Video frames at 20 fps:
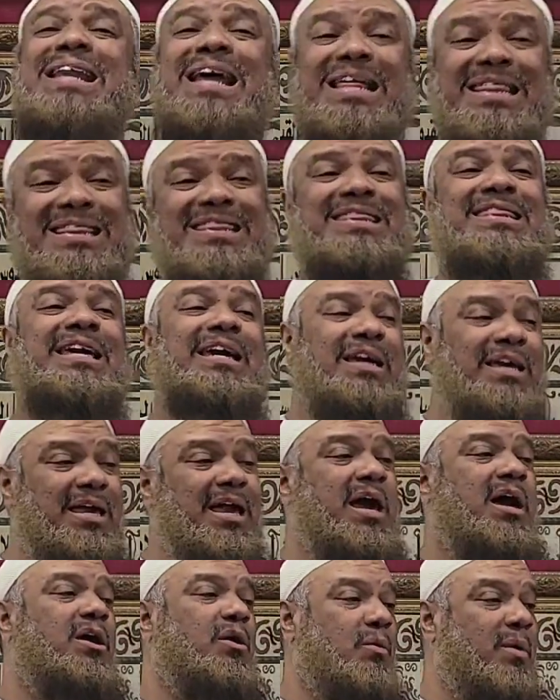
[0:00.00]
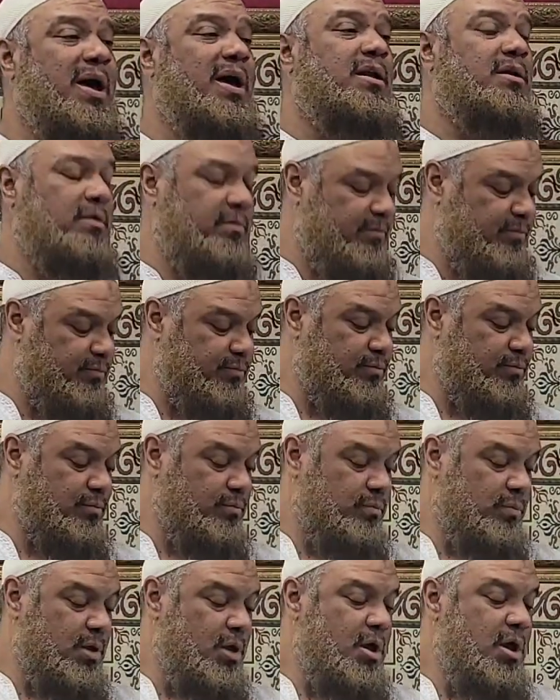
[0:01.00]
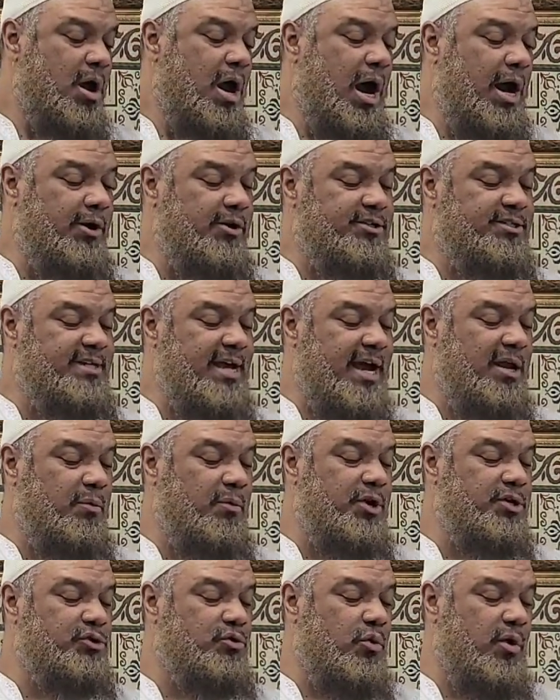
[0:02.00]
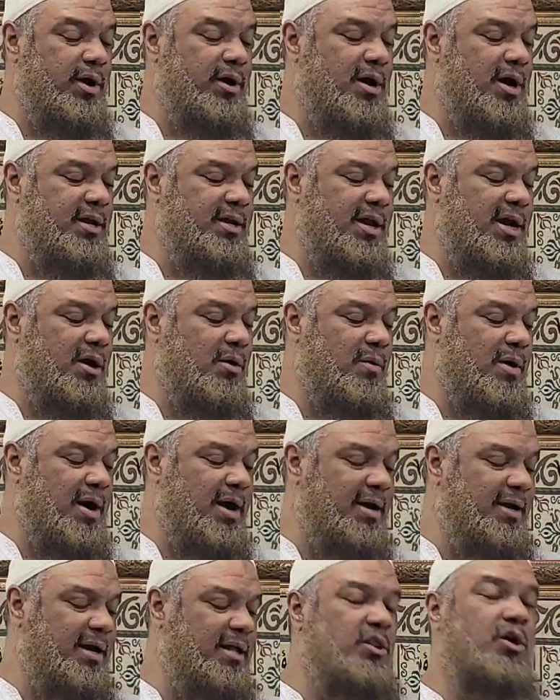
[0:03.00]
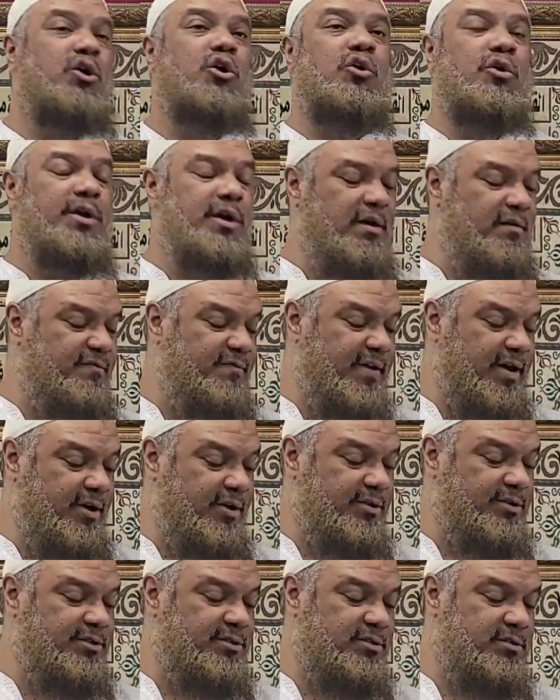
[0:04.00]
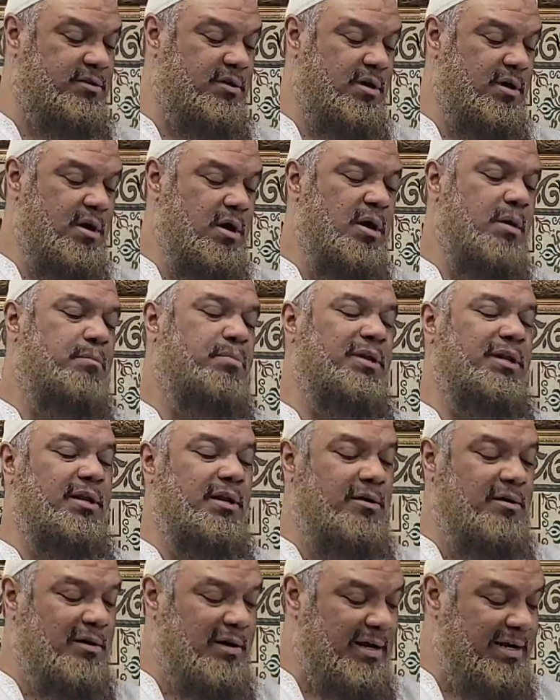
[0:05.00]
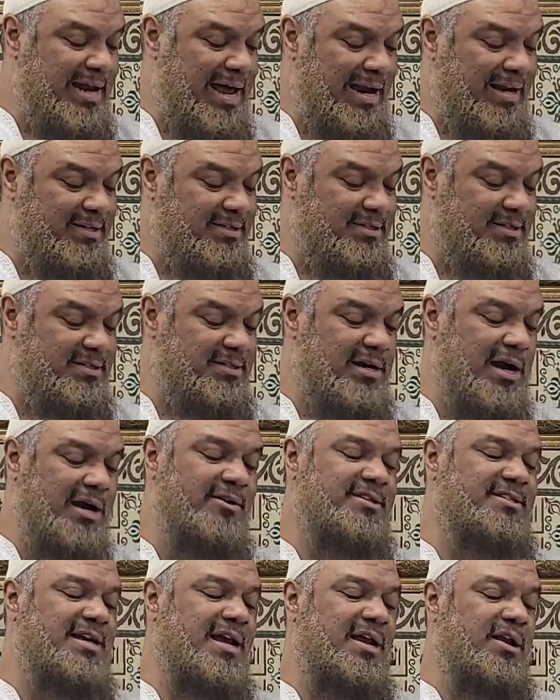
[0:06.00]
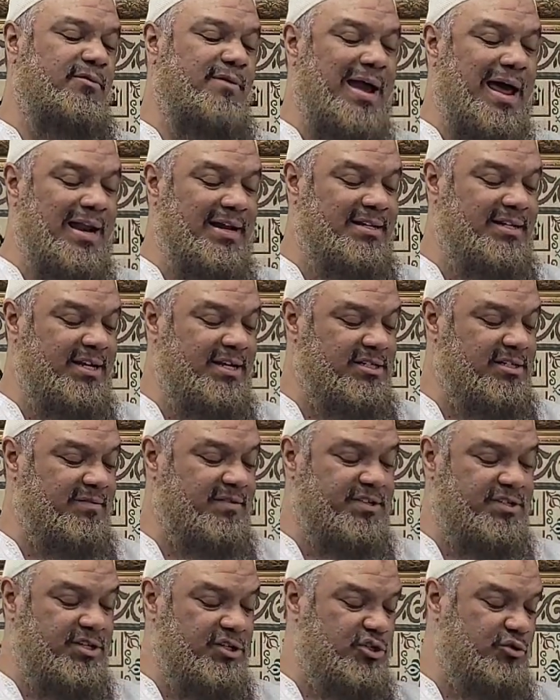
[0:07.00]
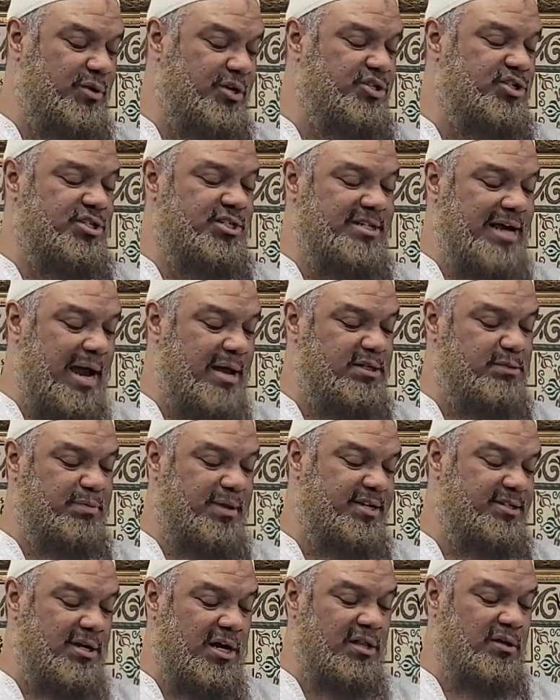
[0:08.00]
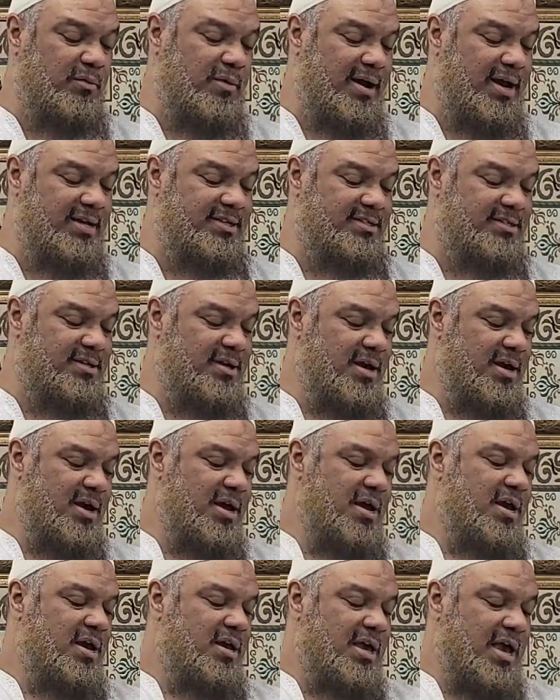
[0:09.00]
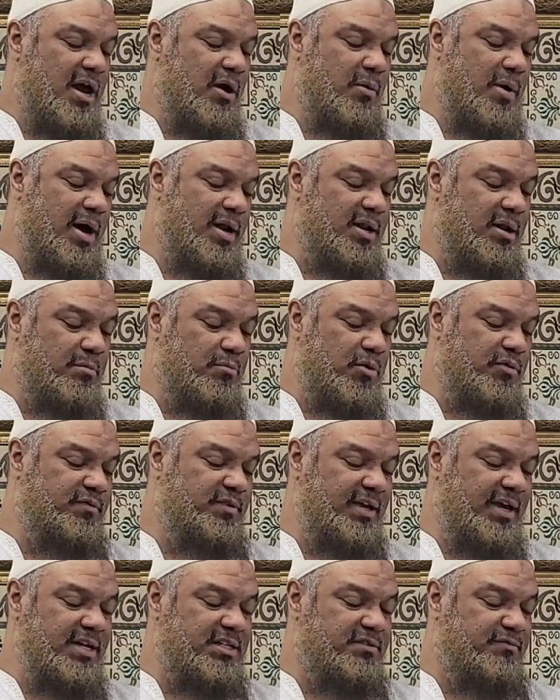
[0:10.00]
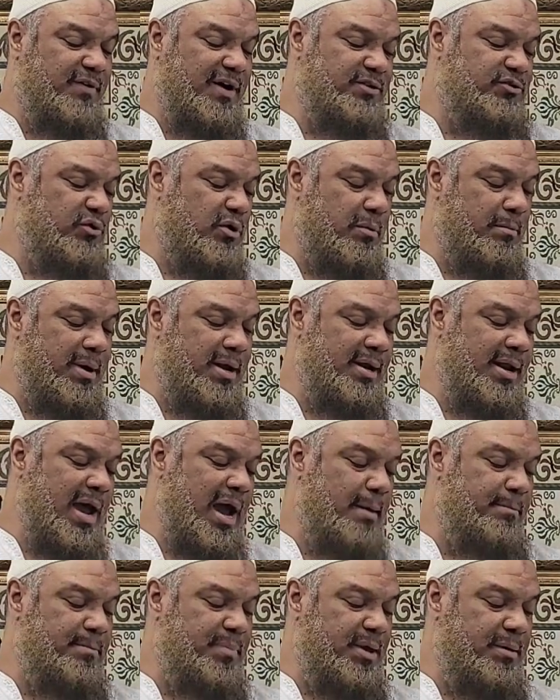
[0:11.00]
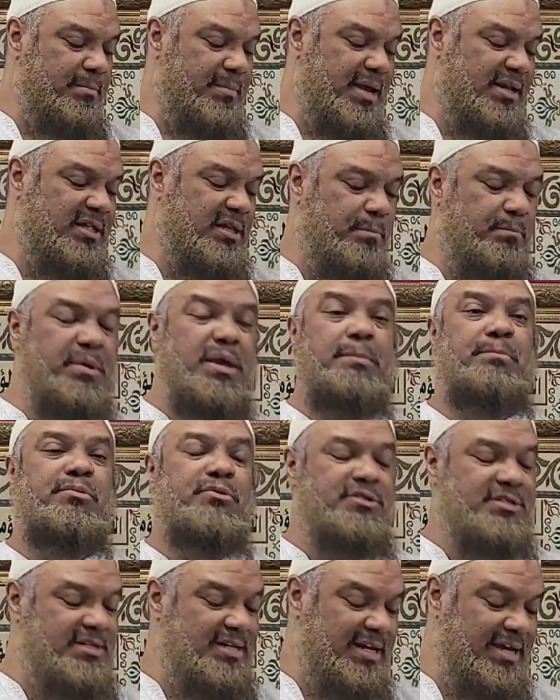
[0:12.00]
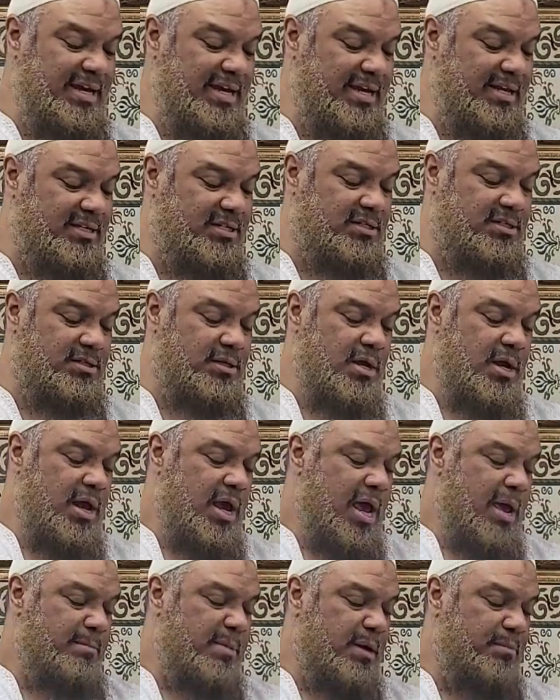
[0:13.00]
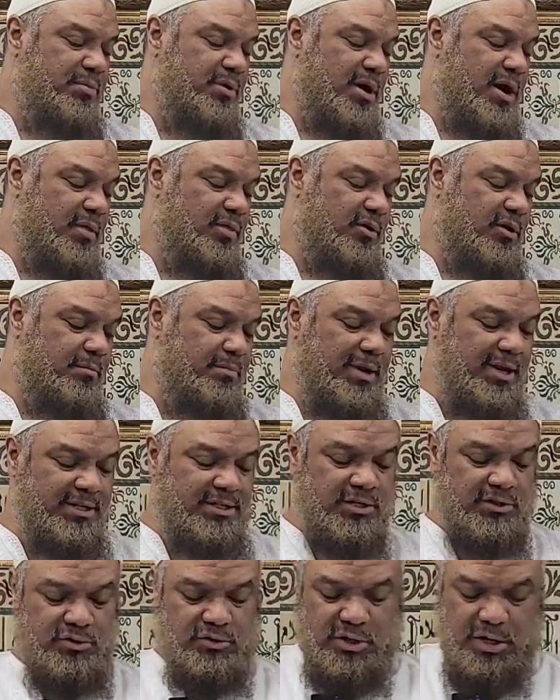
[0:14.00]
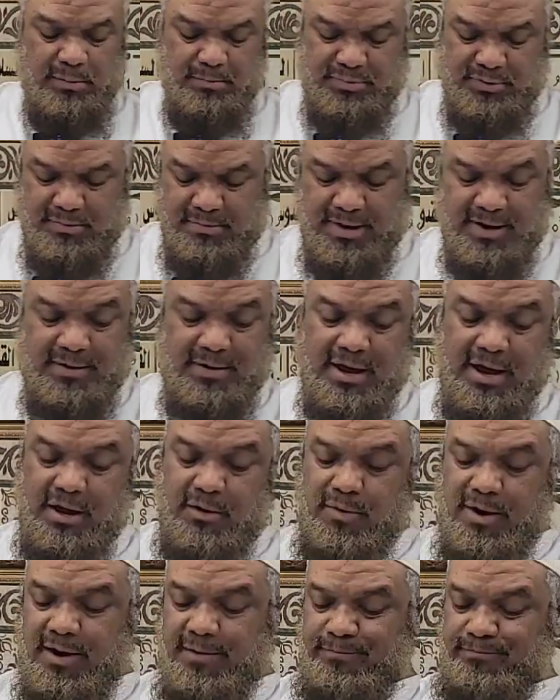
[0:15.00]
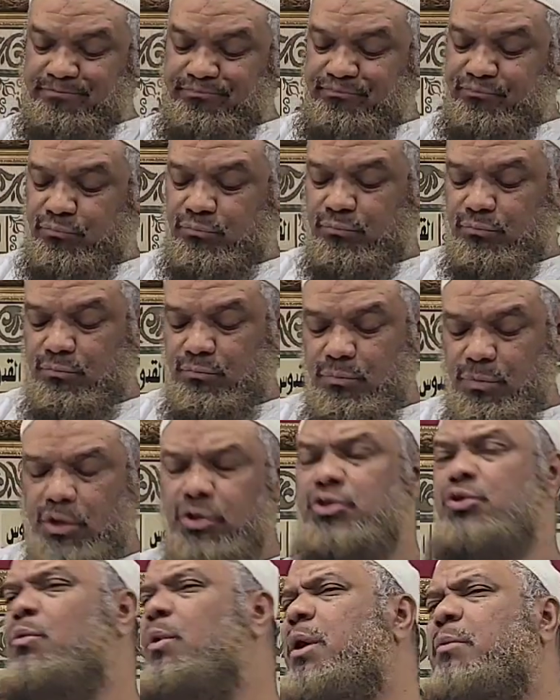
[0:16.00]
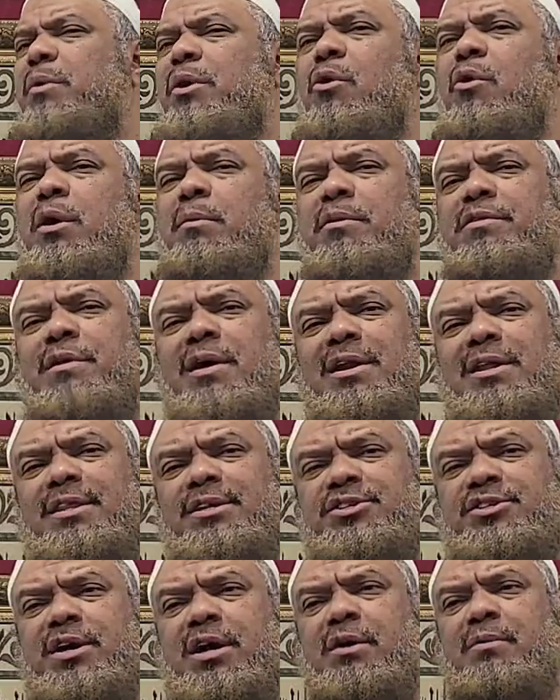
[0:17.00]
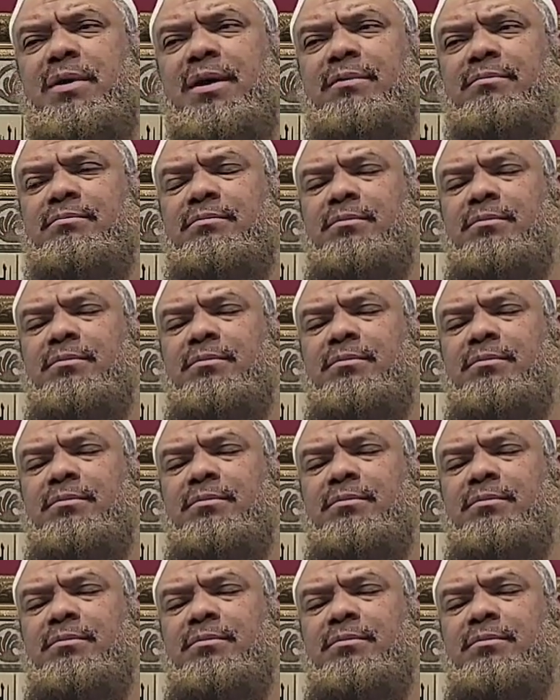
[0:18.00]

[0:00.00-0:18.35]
nothing, Yahwan. Understanding what is going on, Yahwan, in the current affairs, political analysis, understanding realities of the situations, times, place, otherwise, Yahwan the Mufti, his fatwa may not be meet the people's needs. It may be on their ability to implement, Yahwan. So where are we going with all of this, Yahwan?